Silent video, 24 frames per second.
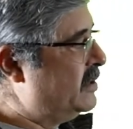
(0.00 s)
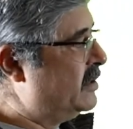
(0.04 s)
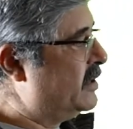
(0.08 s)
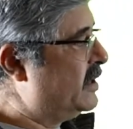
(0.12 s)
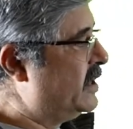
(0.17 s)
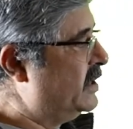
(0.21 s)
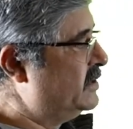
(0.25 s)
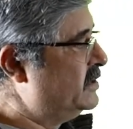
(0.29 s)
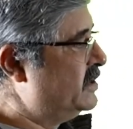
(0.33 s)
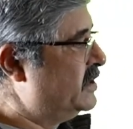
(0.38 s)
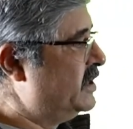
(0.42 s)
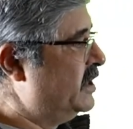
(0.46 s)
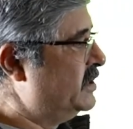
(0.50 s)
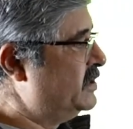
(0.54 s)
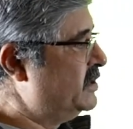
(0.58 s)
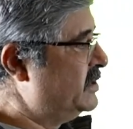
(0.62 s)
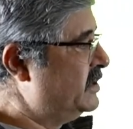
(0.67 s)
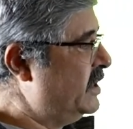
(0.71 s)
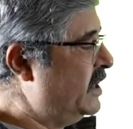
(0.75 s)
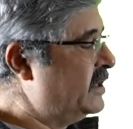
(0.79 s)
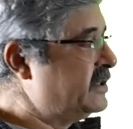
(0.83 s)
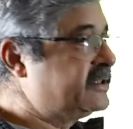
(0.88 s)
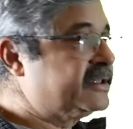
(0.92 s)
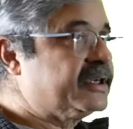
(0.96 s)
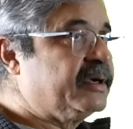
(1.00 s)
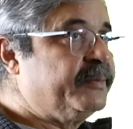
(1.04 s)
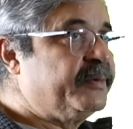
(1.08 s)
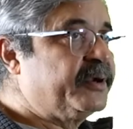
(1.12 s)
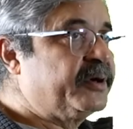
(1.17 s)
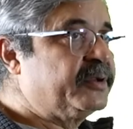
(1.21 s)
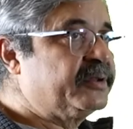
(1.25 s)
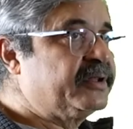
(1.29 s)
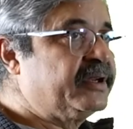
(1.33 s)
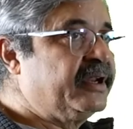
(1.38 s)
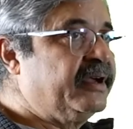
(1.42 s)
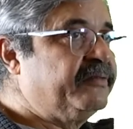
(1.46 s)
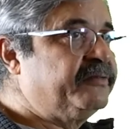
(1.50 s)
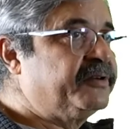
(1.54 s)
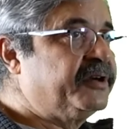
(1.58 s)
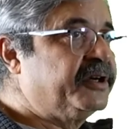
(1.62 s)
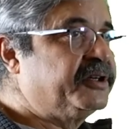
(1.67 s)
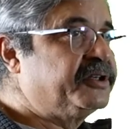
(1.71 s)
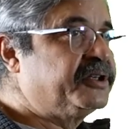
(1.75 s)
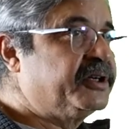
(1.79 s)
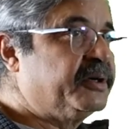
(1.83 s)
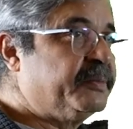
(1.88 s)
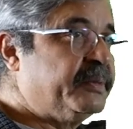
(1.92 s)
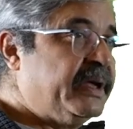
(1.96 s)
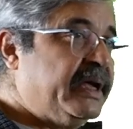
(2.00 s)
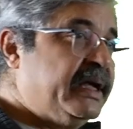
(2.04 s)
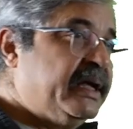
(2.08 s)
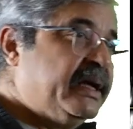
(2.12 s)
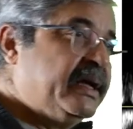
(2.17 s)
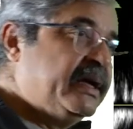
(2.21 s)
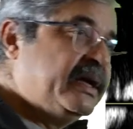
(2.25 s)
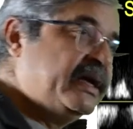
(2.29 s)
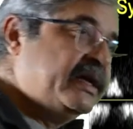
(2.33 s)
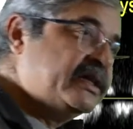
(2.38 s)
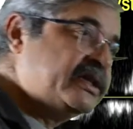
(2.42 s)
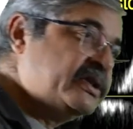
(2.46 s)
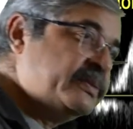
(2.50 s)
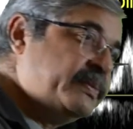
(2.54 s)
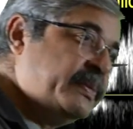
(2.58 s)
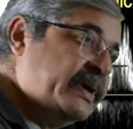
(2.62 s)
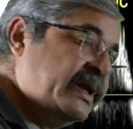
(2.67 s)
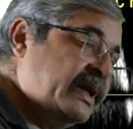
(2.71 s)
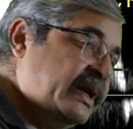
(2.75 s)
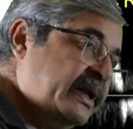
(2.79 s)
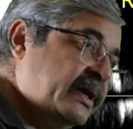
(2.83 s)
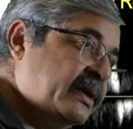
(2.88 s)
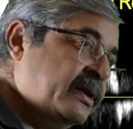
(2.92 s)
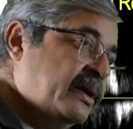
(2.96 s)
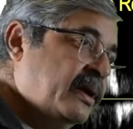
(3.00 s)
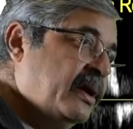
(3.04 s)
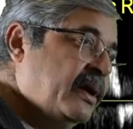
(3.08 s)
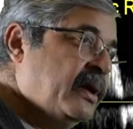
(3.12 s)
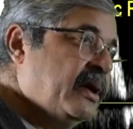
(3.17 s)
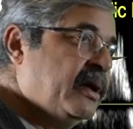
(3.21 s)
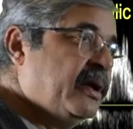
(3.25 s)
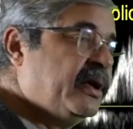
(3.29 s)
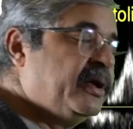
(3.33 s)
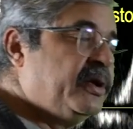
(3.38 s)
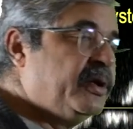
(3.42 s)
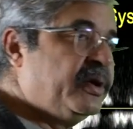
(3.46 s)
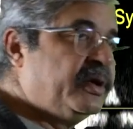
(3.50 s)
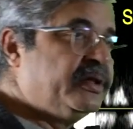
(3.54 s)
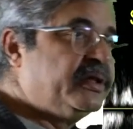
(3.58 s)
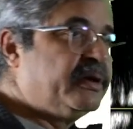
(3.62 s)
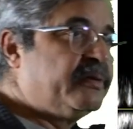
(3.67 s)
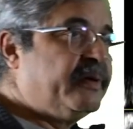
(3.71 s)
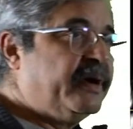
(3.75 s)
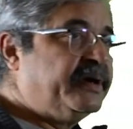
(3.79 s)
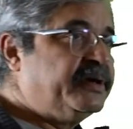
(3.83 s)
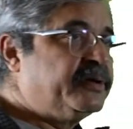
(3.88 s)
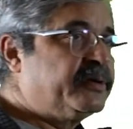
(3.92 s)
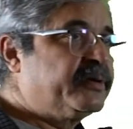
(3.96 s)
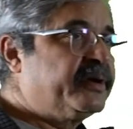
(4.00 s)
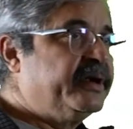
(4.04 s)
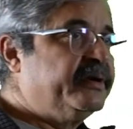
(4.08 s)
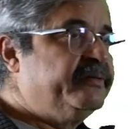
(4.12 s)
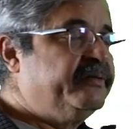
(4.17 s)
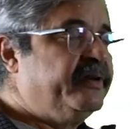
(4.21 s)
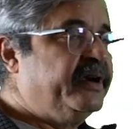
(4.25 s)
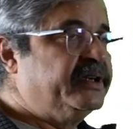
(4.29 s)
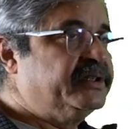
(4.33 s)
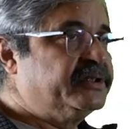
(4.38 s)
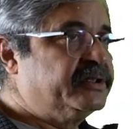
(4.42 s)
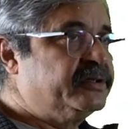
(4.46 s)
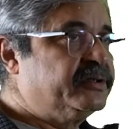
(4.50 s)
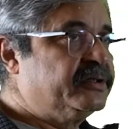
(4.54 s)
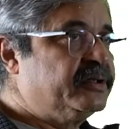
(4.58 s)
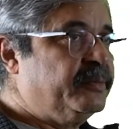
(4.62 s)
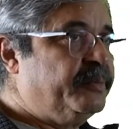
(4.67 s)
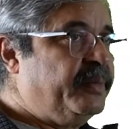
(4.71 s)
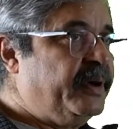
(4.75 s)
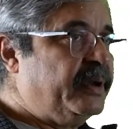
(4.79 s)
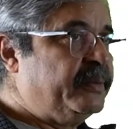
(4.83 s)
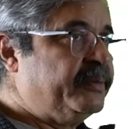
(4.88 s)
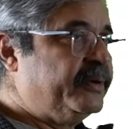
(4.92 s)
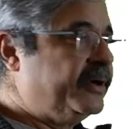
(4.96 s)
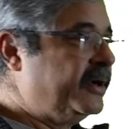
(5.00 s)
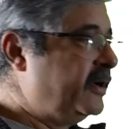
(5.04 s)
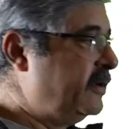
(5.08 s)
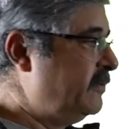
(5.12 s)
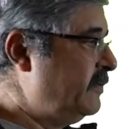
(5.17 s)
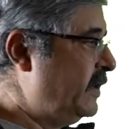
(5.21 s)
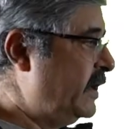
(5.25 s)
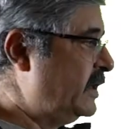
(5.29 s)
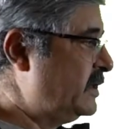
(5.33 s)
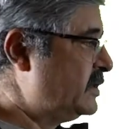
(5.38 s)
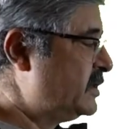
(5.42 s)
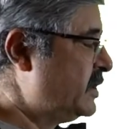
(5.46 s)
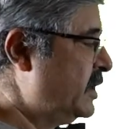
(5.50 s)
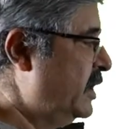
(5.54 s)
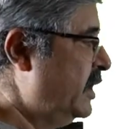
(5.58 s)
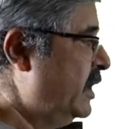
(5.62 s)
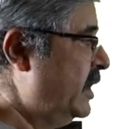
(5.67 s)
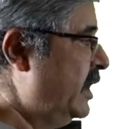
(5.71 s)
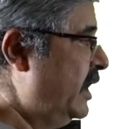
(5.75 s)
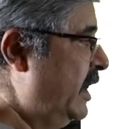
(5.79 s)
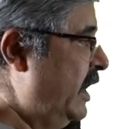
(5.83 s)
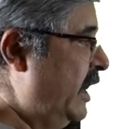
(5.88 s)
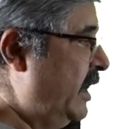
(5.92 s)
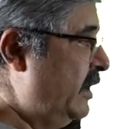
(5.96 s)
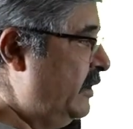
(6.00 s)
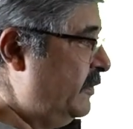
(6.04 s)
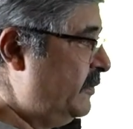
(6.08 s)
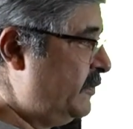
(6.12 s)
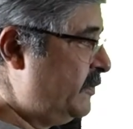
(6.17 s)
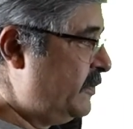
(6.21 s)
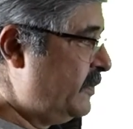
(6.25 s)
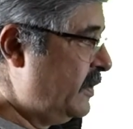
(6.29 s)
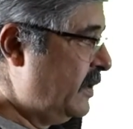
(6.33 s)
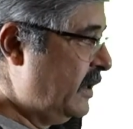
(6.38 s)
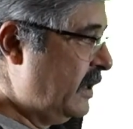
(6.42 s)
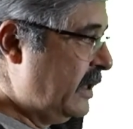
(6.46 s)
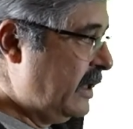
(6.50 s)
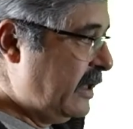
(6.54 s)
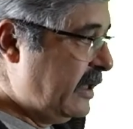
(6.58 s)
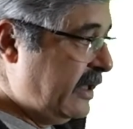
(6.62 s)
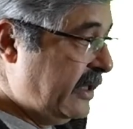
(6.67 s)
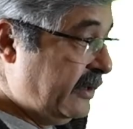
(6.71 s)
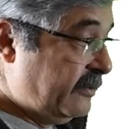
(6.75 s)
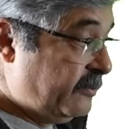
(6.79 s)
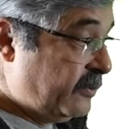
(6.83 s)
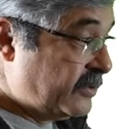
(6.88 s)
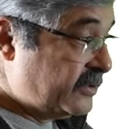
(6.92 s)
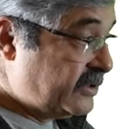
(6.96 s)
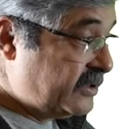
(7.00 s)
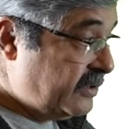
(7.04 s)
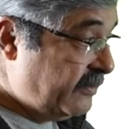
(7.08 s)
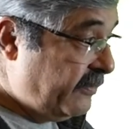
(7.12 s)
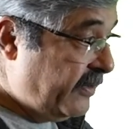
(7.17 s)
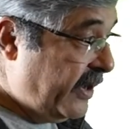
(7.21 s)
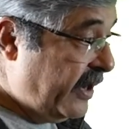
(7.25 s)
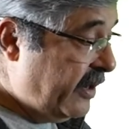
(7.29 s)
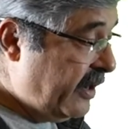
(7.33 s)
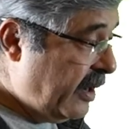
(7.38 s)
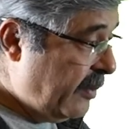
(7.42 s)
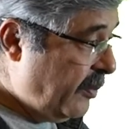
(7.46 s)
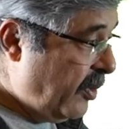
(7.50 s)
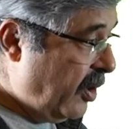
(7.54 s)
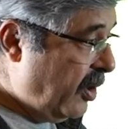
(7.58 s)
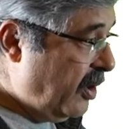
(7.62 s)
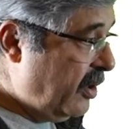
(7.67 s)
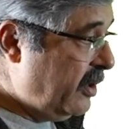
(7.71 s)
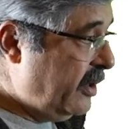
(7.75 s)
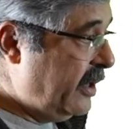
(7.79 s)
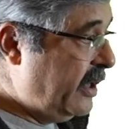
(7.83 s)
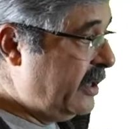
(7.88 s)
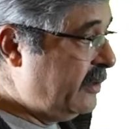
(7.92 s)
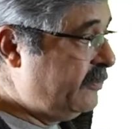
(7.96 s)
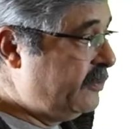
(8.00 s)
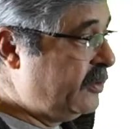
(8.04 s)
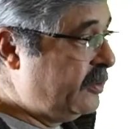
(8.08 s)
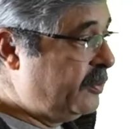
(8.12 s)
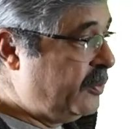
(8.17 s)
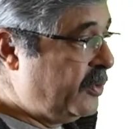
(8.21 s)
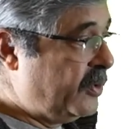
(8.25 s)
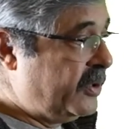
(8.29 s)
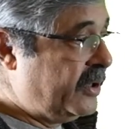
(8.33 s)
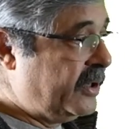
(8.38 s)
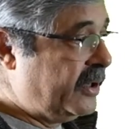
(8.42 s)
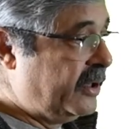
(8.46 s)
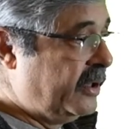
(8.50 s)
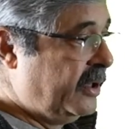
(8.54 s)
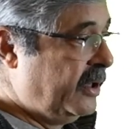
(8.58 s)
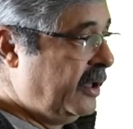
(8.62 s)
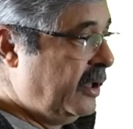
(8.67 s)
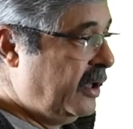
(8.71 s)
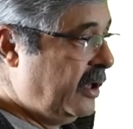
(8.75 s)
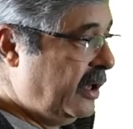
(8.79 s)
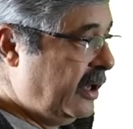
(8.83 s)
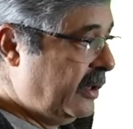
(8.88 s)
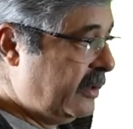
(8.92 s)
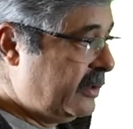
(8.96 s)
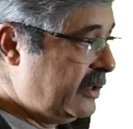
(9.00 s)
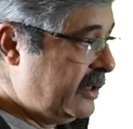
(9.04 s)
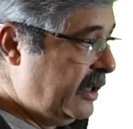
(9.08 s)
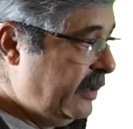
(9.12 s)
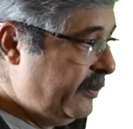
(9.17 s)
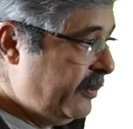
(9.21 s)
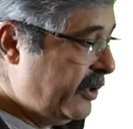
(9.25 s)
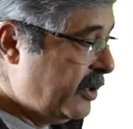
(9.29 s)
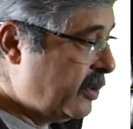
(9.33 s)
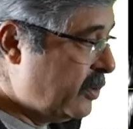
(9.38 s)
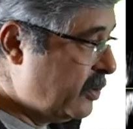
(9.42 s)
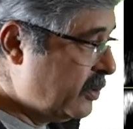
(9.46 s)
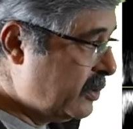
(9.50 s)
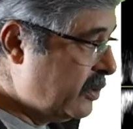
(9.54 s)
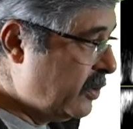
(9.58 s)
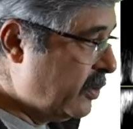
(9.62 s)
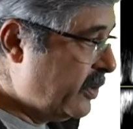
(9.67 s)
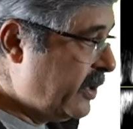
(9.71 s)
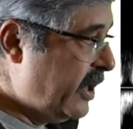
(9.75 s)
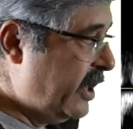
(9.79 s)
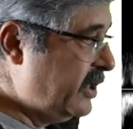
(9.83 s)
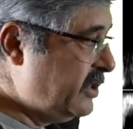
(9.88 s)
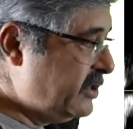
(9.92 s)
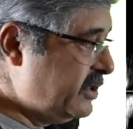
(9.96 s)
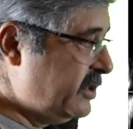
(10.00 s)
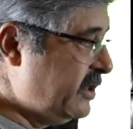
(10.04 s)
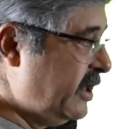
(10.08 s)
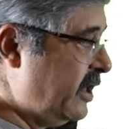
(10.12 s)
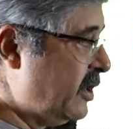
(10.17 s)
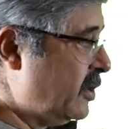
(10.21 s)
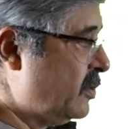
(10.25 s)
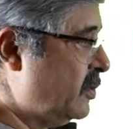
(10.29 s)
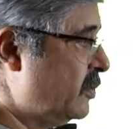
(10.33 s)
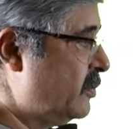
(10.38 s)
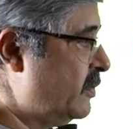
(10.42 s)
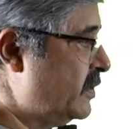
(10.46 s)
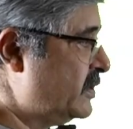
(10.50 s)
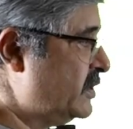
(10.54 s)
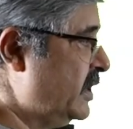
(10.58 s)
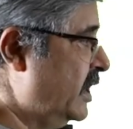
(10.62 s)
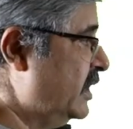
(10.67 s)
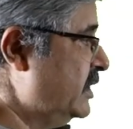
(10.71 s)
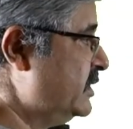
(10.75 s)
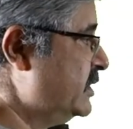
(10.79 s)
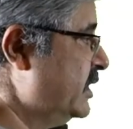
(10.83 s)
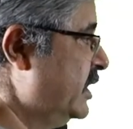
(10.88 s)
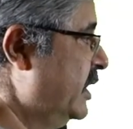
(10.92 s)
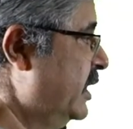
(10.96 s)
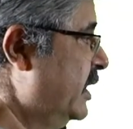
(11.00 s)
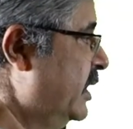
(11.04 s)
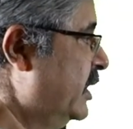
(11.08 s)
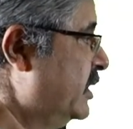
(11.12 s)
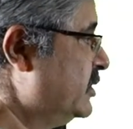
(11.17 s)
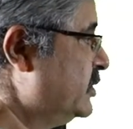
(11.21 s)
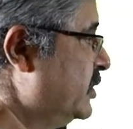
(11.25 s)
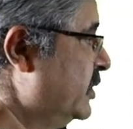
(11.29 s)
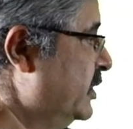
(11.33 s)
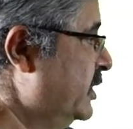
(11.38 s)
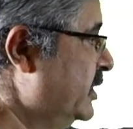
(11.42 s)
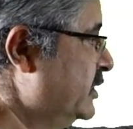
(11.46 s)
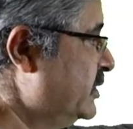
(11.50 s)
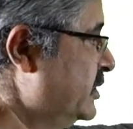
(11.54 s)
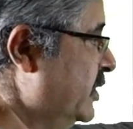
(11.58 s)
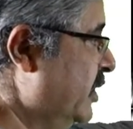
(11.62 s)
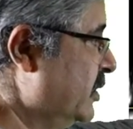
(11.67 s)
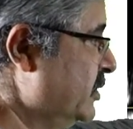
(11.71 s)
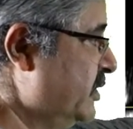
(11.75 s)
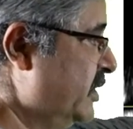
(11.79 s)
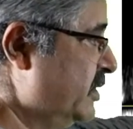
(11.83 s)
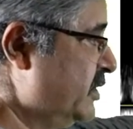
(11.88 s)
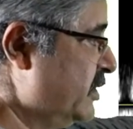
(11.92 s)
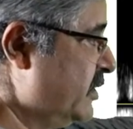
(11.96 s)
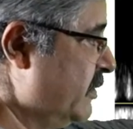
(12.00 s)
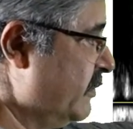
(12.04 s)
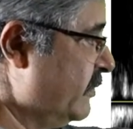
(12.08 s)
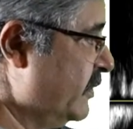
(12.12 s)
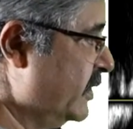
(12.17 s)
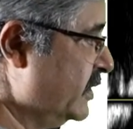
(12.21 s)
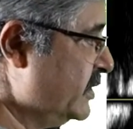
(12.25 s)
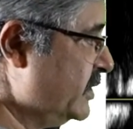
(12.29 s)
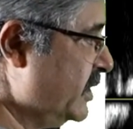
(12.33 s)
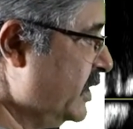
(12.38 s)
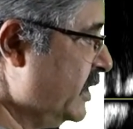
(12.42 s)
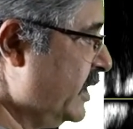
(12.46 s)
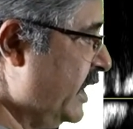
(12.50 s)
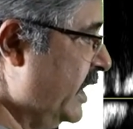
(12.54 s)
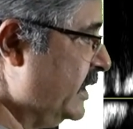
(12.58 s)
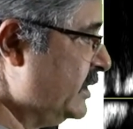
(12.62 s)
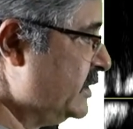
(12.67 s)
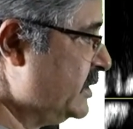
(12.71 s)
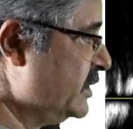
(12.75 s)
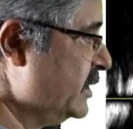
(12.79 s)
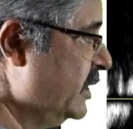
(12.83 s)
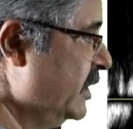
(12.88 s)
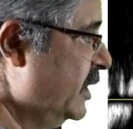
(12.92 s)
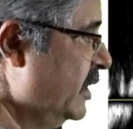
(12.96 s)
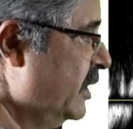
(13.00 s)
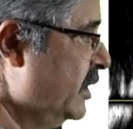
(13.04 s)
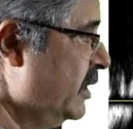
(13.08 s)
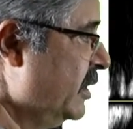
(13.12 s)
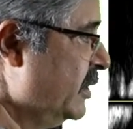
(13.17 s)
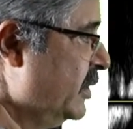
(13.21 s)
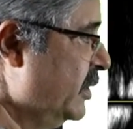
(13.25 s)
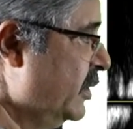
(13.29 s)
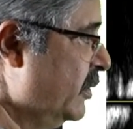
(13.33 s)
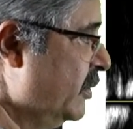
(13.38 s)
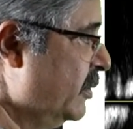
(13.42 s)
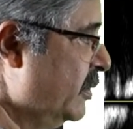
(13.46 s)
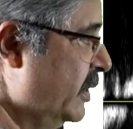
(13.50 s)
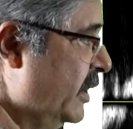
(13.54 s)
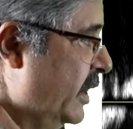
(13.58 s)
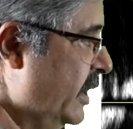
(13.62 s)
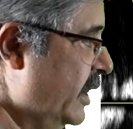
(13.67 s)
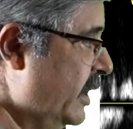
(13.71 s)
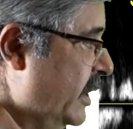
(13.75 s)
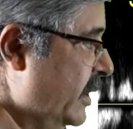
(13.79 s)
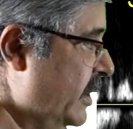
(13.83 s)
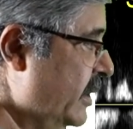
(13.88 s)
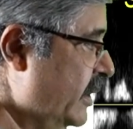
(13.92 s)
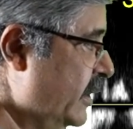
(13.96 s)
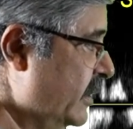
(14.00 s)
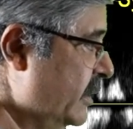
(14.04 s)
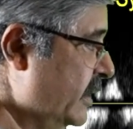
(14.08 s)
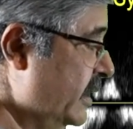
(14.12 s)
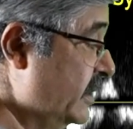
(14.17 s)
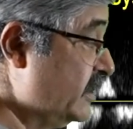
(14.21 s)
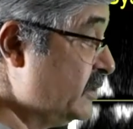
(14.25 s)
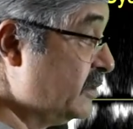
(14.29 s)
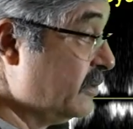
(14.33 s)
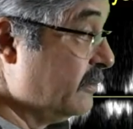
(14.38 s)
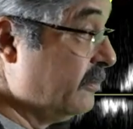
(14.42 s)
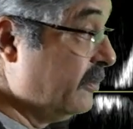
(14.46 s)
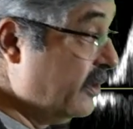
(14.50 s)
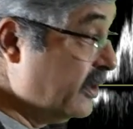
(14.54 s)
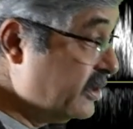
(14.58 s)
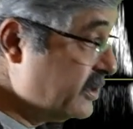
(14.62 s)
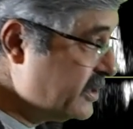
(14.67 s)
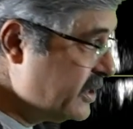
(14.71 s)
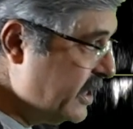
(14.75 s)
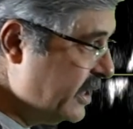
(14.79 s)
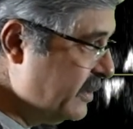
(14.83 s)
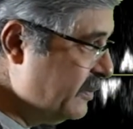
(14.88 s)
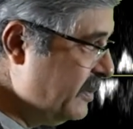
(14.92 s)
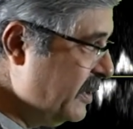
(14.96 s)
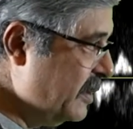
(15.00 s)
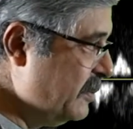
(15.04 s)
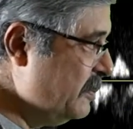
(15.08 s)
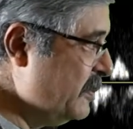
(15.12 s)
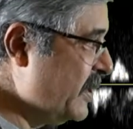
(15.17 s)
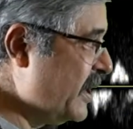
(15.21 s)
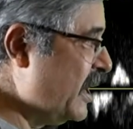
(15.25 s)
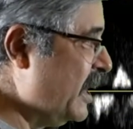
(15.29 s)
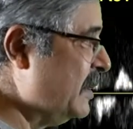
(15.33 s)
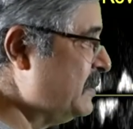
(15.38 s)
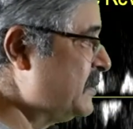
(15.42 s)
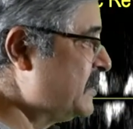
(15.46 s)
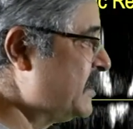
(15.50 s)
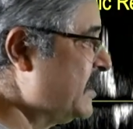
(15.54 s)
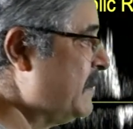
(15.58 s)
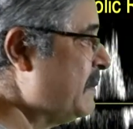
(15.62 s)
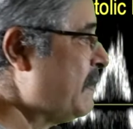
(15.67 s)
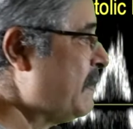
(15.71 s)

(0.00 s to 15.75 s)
regurgitation that is coming to the left atrium is spilling in the retrograde fashion to the pulmonary veins. And if it was severe MR, and if you put a clip in a good location and a good results, so this reversal gets is reversed and then becomes